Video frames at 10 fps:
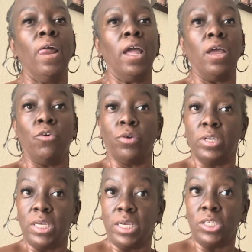in order to
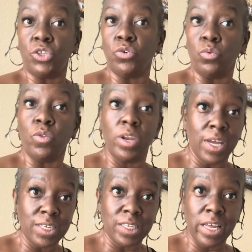get to the
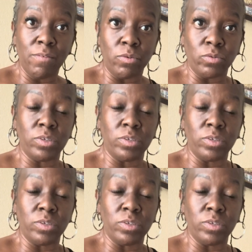next levels.